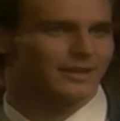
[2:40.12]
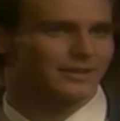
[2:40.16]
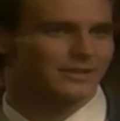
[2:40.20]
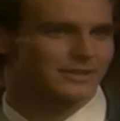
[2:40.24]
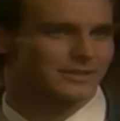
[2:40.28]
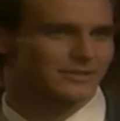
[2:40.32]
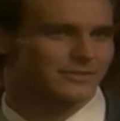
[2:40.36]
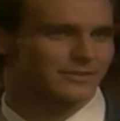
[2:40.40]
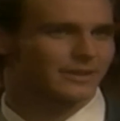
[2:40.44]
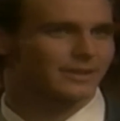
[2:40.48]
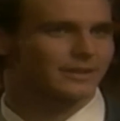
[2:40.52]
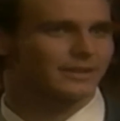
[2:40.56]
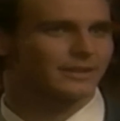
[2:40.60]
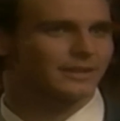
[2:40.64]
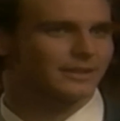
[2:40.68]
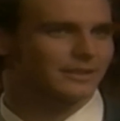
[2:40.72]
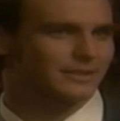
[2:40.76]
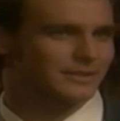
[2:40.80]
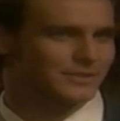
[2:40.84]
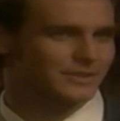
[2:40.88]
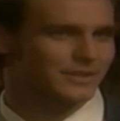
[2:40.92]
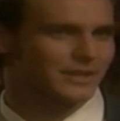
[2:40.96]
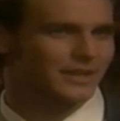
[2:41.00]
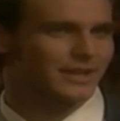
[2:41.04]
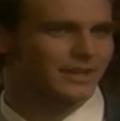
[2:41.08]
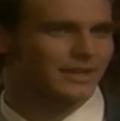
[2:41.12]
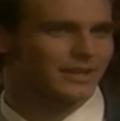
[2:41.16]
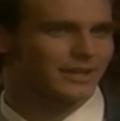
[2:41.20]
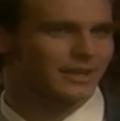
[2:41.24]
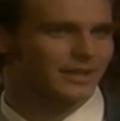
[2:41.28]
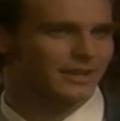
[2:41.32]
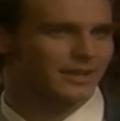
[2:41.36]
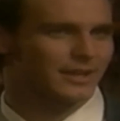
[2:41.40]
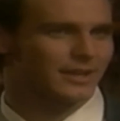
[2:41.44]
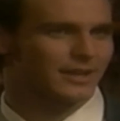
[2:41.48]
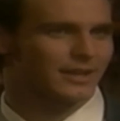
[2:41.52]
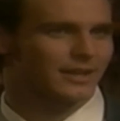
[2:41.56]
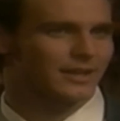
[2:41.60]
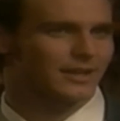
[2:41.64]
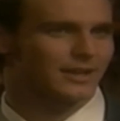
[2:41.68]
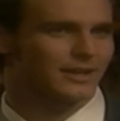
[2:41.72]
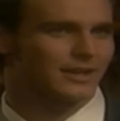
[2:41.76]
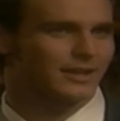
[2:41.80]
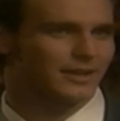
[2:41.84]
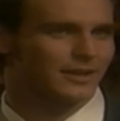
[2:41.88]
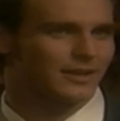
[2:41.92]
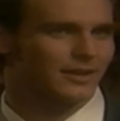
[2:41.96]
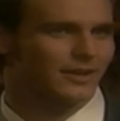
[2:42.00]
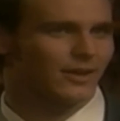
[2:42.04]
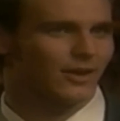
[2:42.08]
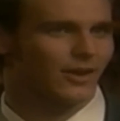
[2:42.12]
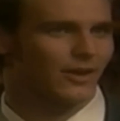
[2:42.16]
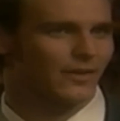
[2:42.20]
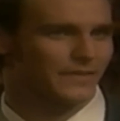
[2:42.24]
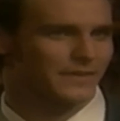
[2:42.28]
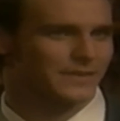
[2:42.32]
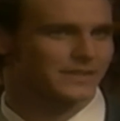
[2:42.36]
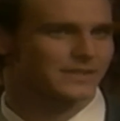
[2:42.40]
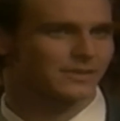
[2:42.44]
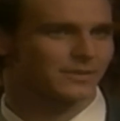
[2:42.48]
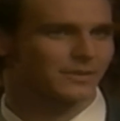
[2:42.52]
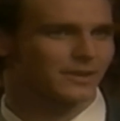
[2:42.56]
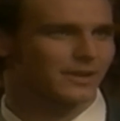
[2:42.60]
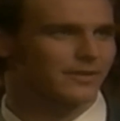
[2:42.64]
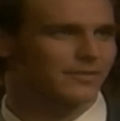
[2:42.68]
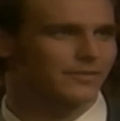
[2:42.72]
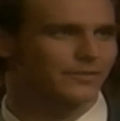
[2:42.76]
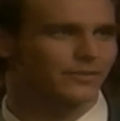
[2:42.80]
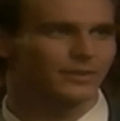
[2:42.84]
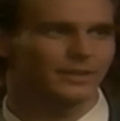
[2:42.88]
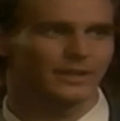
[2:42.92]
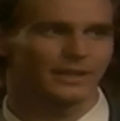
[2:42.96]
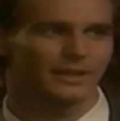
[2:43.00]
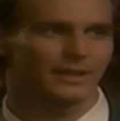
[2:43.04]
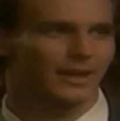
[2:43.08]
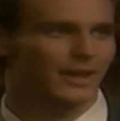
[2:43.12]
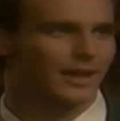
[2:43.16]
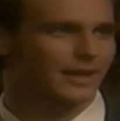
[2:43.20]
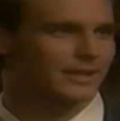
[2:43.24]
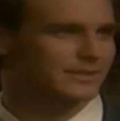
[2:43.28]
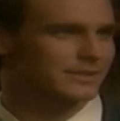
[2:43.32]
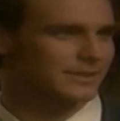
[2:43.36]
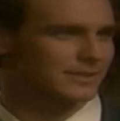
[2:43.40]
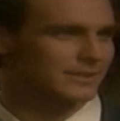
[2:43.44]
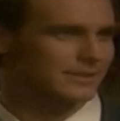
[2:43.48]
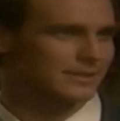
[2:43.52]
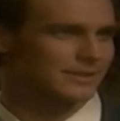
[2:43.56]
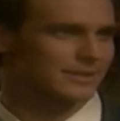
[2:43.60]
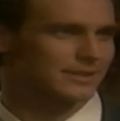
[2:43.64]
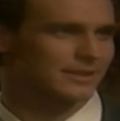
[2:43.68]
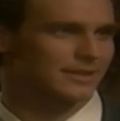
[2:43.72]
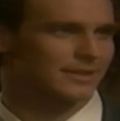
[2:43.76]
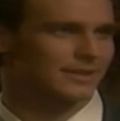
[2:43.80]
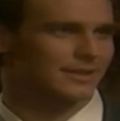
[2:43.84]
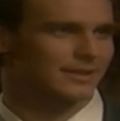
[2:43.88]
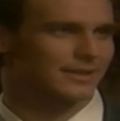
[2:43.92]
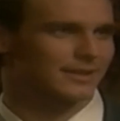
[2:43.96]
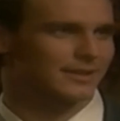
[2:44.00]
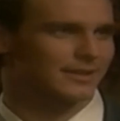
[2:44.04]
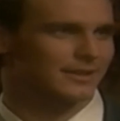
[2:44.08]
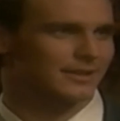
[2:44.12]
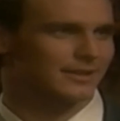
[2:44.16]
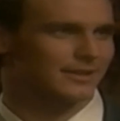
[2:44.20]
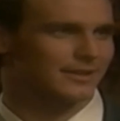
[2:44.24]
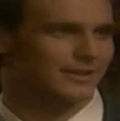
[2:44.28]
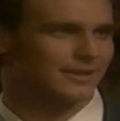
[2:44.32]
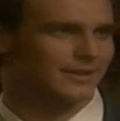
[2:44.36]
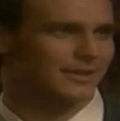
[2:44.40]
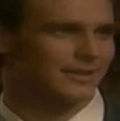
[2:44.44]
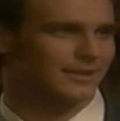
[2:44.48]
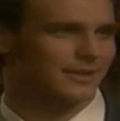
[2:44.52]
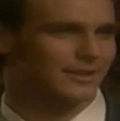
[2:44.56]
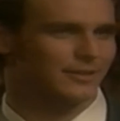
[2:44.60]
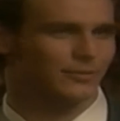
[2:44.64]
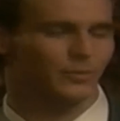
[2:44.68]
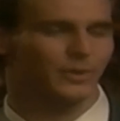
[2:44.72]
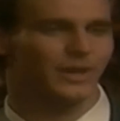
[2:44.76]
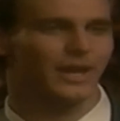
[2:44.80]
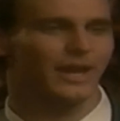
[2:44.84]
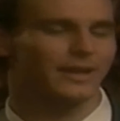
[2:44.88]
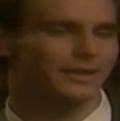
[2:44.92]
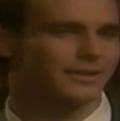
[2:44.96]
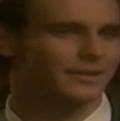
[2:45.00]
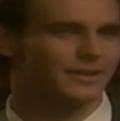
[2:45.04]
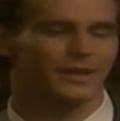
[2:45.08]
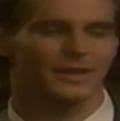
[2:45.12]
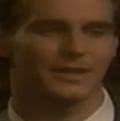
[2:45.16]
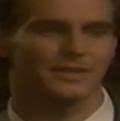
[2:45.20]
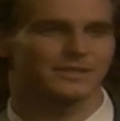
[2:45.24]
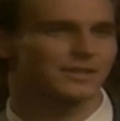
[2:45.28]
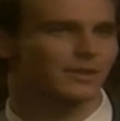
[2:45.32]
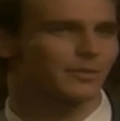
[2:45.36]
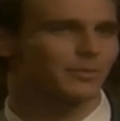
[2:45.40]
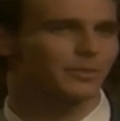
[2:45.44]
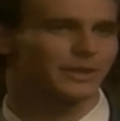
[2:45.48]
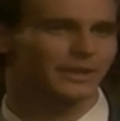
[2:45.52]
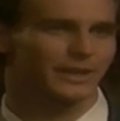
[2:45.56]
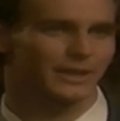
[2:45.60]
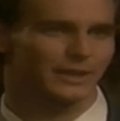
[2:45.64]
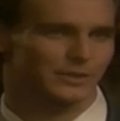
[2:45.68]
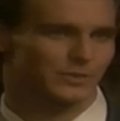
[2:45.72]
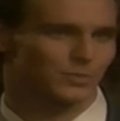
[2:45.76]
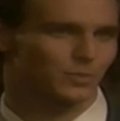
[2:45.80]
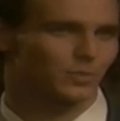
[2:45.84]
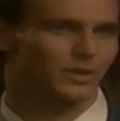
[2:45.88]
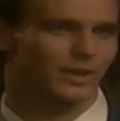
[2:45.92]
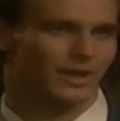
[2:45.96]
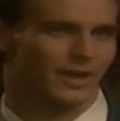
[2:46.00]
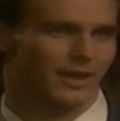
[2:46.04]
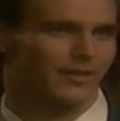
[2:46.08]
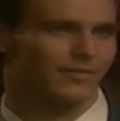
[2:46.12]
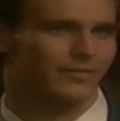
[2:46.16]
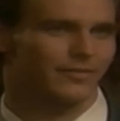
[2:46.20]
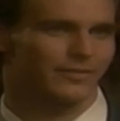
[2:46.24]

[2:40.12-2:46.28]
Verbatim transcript: strictly legit, on the square, fully licensed. If we hadn't done it, somebody else would.